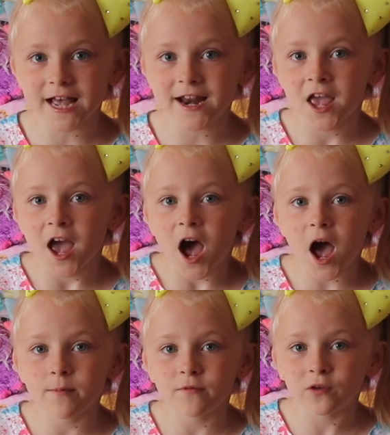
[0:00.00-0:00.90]
And
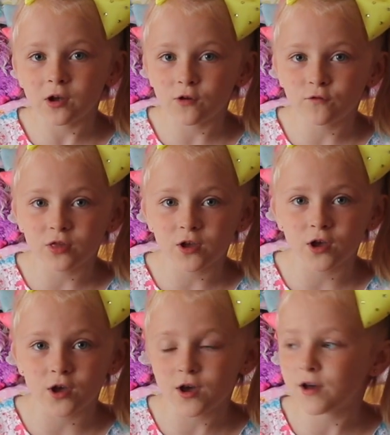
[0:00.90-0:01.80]
I prefer over
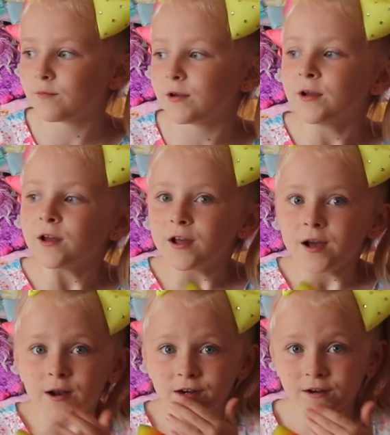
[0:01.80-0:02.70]

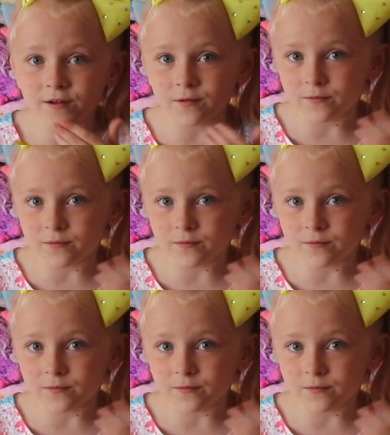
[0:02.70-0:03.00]
the, um,